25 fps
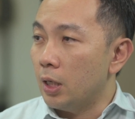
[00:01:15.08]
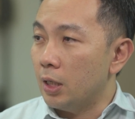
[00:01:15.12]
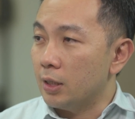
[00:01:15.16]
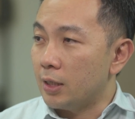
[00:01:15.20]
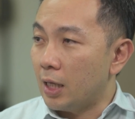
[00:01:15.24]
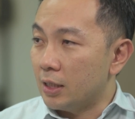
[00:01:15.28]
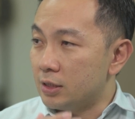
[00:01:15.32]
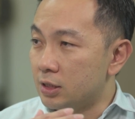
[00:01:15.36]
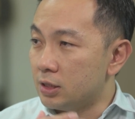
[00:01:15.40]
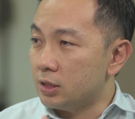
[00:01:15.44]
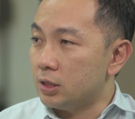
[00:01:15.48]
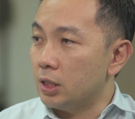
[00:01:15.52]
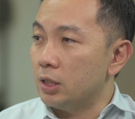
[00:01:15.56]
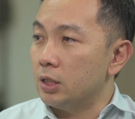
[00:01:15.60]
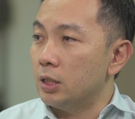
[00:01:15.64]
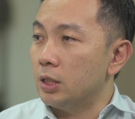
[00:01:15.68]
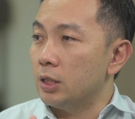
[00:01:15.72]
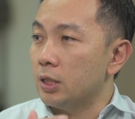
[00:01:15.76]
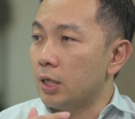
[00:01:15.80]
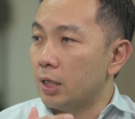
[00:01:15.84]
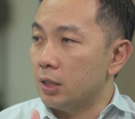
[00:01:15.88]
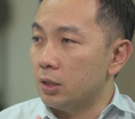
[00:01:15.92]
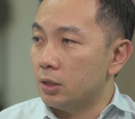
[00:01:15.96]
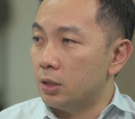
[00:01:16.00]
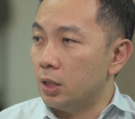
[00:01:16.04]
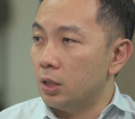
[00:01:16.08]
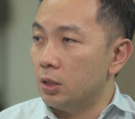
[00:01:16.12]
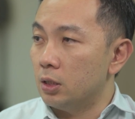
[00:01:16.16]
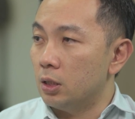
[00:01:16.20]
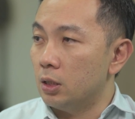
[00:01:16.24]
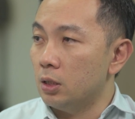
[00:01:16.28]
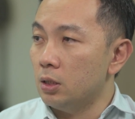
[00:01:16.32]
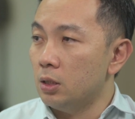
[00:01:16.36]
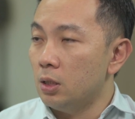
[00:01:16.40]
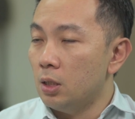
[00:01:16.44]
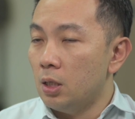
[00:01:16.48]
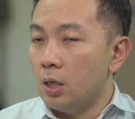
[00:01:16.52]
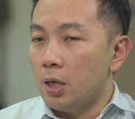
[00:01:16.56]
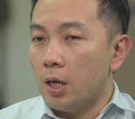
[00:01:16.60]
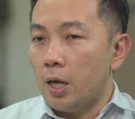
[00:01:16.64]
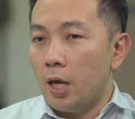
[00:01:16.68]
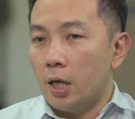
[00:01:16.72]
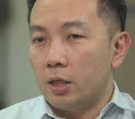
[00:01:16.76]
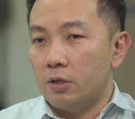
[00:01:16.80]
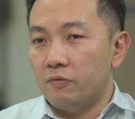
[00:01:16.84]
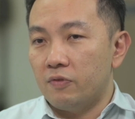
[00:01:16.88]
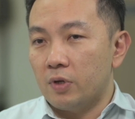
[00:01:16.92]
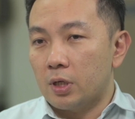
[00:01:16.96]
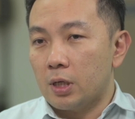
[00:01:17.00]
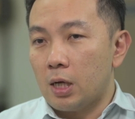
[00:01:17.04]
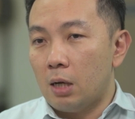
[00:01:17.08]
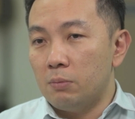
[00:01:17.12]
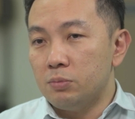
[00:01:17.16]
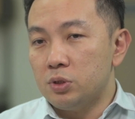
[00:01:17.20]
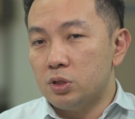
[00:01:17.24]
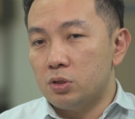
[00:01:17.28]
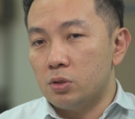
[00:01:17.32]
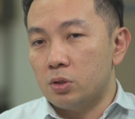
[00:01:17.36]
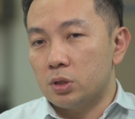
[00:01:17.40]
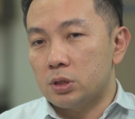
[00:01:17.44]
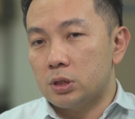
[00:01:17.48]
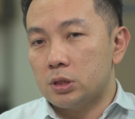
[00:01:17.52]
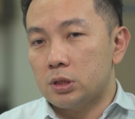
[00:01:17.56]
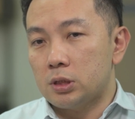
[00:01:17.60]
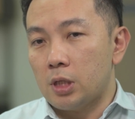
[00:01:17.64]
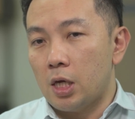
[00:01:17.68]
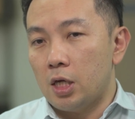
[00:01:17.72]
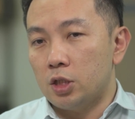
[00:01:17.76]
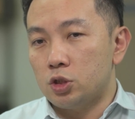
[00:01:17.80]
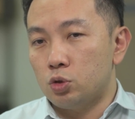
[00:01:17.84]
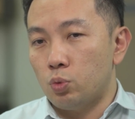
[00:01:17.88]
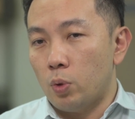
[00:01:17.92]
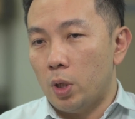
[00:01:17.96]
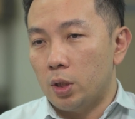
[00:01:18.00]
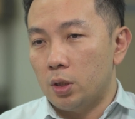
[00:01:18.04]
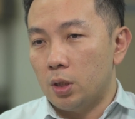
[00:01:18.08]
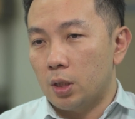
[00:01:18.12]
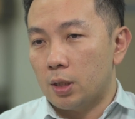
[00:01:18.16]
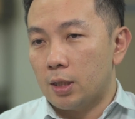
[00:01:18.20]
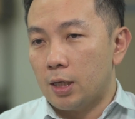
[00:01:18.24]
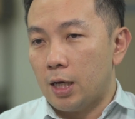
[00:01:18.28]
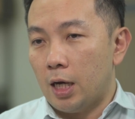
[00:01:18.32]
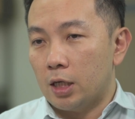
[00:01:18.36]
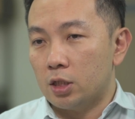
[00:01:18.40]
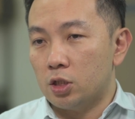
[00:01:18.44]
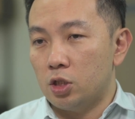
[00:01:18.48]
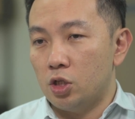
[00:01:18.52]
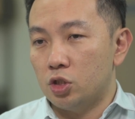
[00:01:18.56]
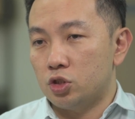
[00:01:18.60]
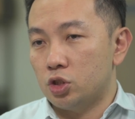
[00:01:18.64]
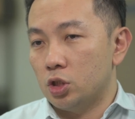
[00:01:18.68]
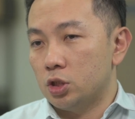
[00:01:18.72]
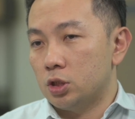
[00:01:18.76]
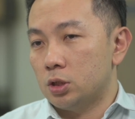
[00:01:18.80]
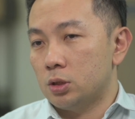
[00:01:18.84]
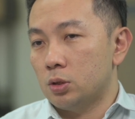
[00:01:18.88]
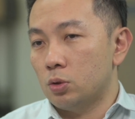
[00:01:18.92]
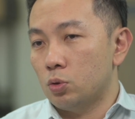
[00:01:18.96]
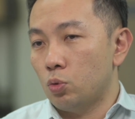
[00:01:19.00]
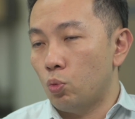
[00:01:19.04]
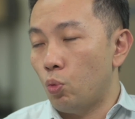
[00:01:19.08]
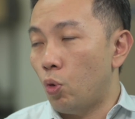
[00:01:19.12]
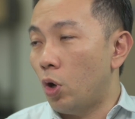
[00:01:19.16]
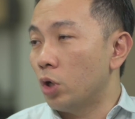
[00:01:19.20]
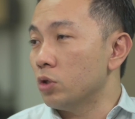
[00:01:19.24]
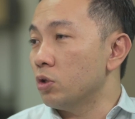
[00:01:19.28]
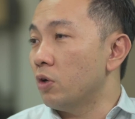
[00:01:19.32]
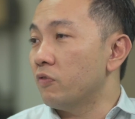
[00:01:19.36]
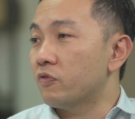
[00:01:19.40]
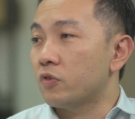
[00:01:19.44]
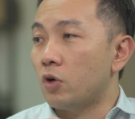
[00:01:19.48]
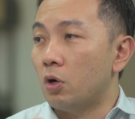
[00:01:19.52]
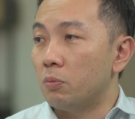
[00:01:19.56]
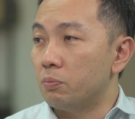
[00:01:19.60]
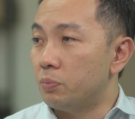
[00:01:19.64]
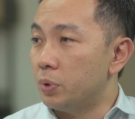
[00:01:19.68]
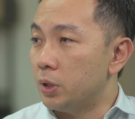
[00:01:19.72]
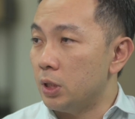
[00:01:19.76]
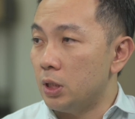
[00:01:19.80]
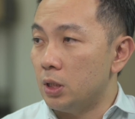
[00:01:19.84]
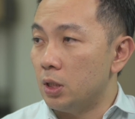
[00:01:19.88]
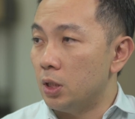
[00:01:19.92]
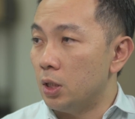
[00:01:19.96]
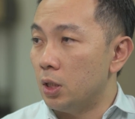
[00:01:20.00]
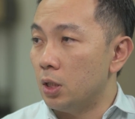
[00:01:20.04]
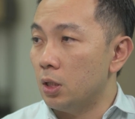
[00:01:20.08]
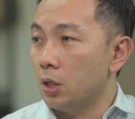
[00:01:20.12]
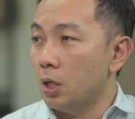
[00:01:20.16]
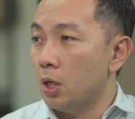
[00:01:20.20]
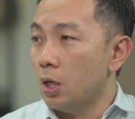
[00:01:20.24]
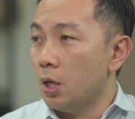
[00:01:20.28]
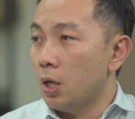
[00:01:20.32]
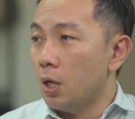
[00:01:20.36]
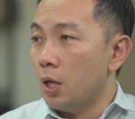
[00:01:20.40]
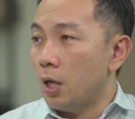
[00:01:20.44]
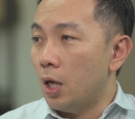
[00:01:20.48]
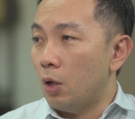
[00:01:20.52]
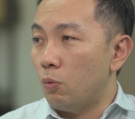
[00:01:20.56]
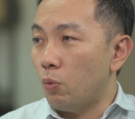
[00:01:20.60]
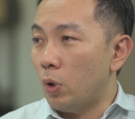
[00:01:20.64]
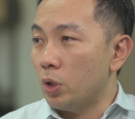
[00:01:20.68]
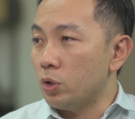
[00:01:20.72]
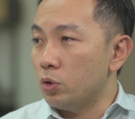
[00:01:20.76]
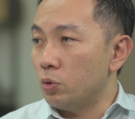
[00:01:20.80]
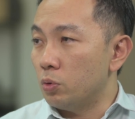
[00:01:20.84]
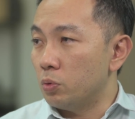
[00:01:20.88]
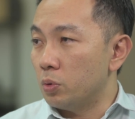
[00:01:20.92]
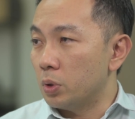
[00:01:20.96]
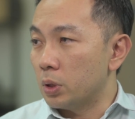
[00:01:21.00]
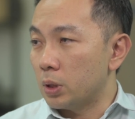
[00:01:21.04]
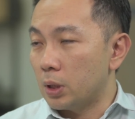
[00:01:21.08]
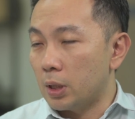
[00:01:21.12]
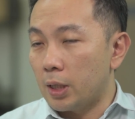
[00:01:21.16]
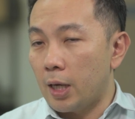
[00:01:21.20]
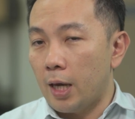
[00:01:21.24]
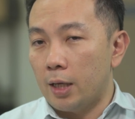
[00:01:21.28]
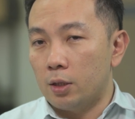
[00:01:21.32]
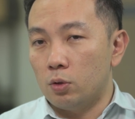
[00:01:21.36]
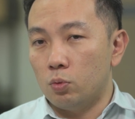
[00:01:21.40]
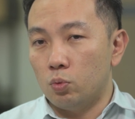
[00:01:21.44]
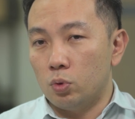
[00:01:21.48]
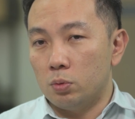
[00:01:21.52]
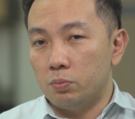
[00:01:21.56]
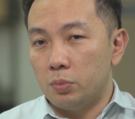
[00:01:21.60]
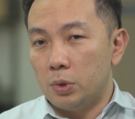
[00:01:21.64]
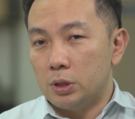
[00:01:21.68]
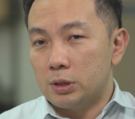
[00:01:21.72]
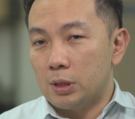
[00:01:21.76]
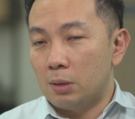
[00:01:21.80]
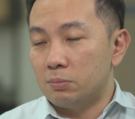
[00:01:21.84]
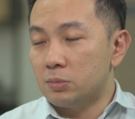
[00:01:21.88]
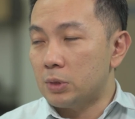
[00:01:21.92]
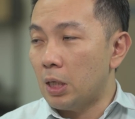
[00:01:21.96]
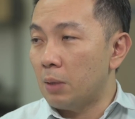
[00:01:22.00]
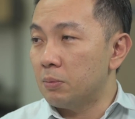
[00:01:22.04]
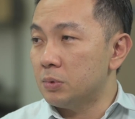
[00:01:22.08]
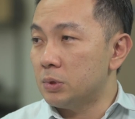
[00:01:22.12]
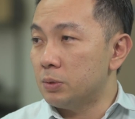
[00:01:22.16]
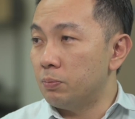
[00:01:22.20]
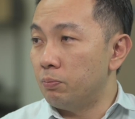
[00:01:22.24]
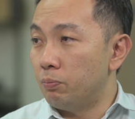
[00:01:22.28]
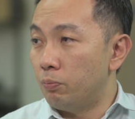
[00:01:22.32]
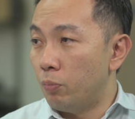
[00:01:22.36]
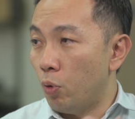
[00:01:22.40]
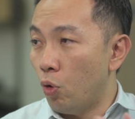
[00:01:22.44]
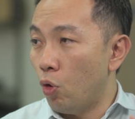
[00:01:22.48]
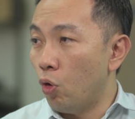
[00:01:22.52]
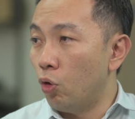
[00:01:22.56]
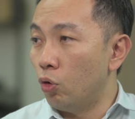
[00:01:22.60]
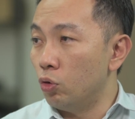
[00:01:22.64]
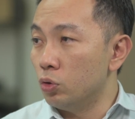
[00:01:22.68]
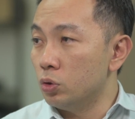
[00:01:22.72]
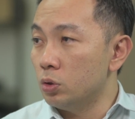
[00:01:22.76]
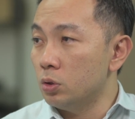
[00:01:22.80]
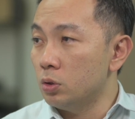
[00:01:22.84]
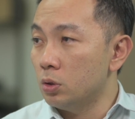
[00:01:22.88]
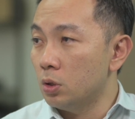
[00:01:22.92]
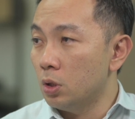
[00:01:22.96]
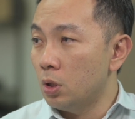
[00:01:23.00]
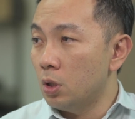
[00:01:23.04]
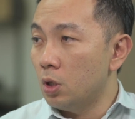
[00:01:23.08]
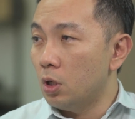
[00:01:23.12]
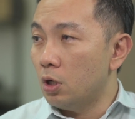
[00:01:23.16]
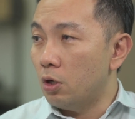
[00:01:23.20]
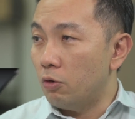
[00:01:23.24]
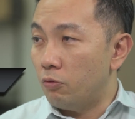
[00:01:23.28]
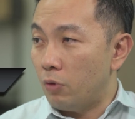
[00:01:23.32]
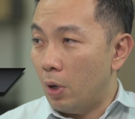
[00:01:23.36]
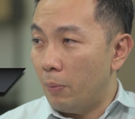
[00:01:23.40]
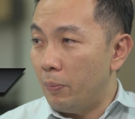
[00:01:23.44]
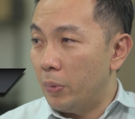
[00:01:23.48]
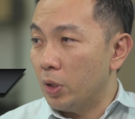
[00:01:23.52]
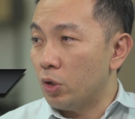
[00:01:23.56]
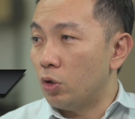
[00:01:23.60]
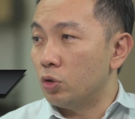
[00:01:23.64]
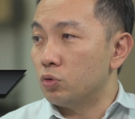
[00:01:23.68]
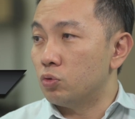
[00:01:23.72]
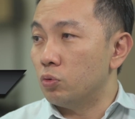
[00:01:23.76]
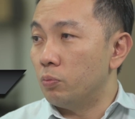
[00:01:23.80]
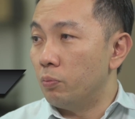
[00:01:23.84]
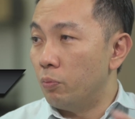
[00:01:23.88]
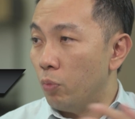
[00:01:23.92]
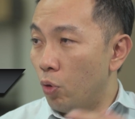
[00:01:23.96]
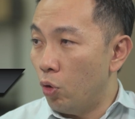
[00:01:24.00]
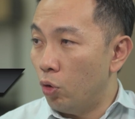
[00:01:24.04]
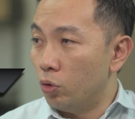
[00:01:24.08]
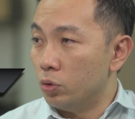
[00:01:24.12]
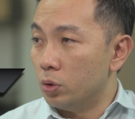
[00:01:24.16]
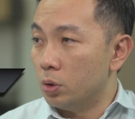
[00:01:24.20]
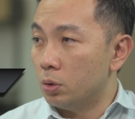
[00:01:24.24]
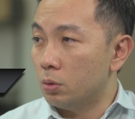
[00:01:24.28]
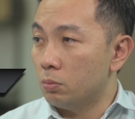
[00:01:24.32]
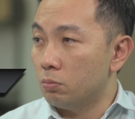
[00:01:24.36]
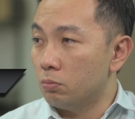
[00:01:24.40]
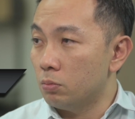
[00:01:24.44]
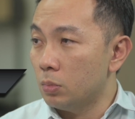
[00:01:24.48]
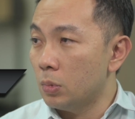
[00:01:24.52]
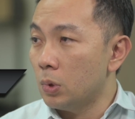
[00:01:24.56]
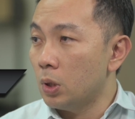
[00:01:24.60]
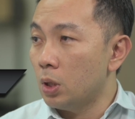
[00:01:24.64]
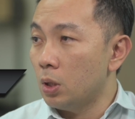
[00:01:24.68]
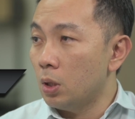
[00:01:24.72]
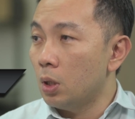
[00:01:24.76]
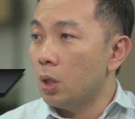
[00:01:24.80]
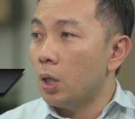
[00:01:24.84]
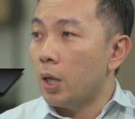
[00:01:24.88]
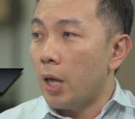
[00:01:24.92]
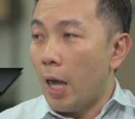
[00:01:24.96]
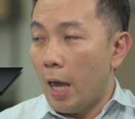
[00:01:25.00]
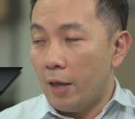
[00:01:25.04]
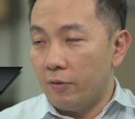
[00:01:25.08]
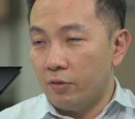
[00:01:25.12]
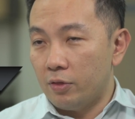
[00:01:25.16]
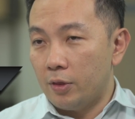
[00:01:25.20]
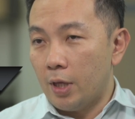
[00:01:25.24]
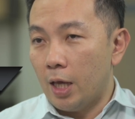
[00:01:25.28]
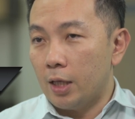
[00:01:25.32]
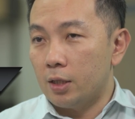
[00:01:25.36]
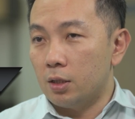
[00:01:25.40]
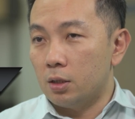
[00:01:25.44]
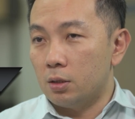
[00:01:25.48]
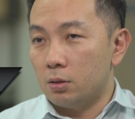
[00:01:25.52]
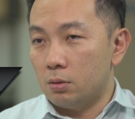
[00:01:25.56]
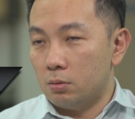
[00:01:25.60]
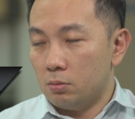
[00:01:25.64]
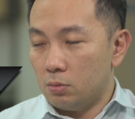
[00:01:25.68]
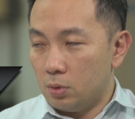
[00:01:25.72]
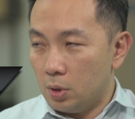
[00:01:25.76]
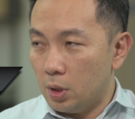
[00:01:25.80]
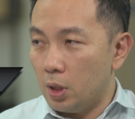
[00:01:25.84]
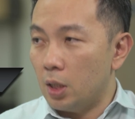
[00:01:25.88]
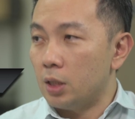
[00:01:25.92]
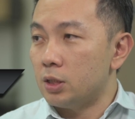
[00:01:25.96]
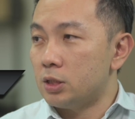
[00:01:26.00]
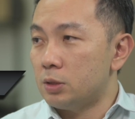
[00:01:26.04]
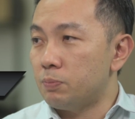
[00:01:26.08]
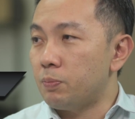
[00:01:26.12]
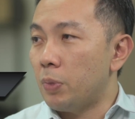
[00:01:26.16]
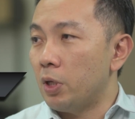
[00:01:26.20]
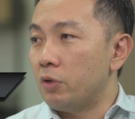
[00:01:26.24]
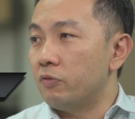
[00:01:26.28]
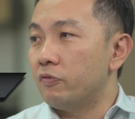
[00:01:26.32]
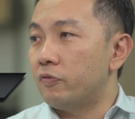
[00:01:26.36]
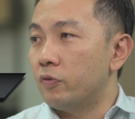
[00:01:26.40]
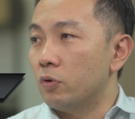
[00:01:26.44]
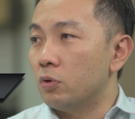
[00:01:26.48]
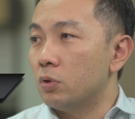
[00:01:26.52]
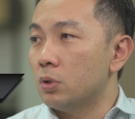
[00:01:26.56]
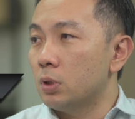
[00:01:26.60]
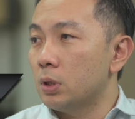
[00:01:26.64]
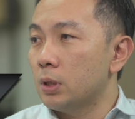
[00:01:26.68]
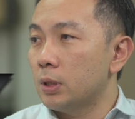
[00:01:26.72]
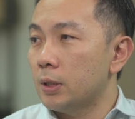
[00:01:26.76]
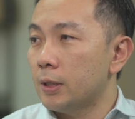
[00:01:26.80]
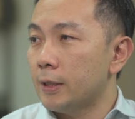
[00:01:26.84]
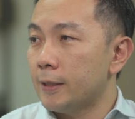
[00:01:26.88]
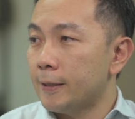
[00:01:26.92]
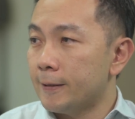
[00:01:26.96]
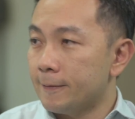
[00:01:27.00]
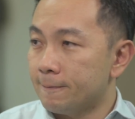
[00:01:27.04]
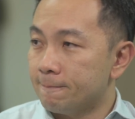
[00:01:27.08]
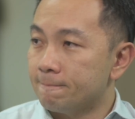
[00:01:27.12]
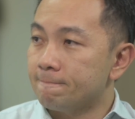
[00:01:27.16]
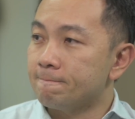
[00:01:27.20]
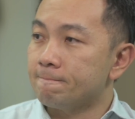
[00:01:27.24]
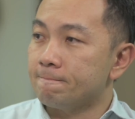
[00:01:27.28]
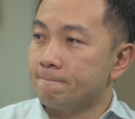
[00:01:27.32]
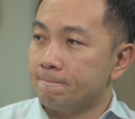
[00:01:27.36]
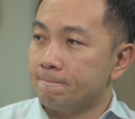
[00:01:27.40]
It gets thinner and thinner, and if it comes to a stage when the cartilage is worn off completely, and what you would get would be sometimes bone rubbing onto bone, and that is painful. Okay.